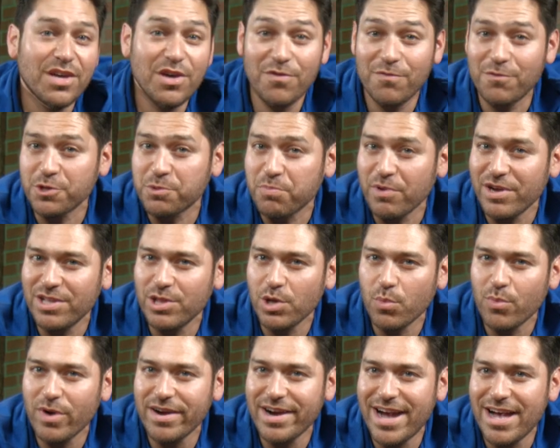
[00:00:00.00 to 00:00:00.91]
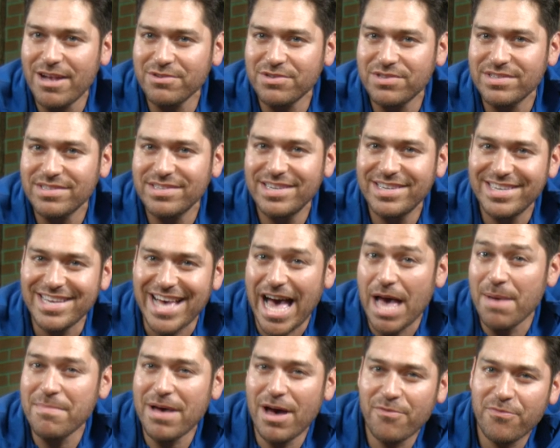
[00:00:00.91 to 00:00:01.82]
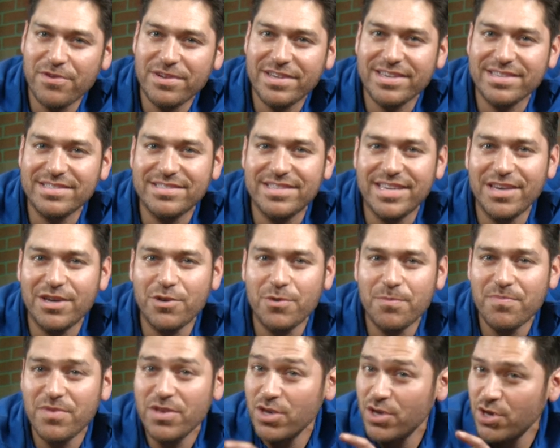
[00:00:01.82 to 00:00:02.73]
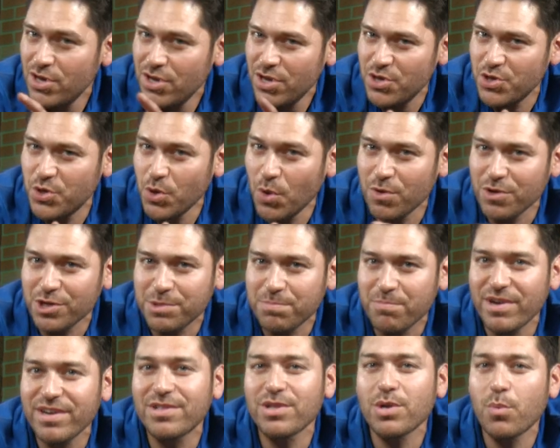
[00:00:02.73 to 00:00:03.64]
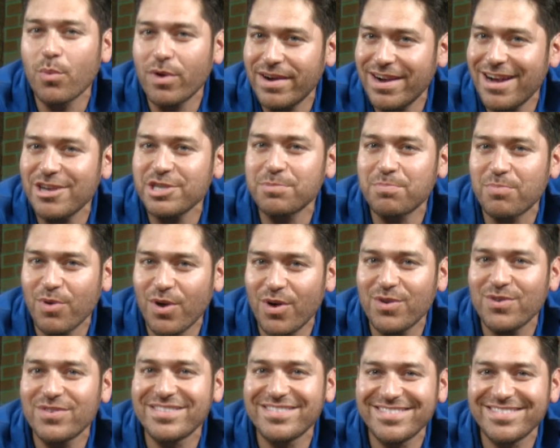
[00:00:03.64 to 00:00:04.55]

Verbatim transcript: For Sprinkler Warehouse, I'm Alfred Castillo, your Sprinkler Warehouse Pro.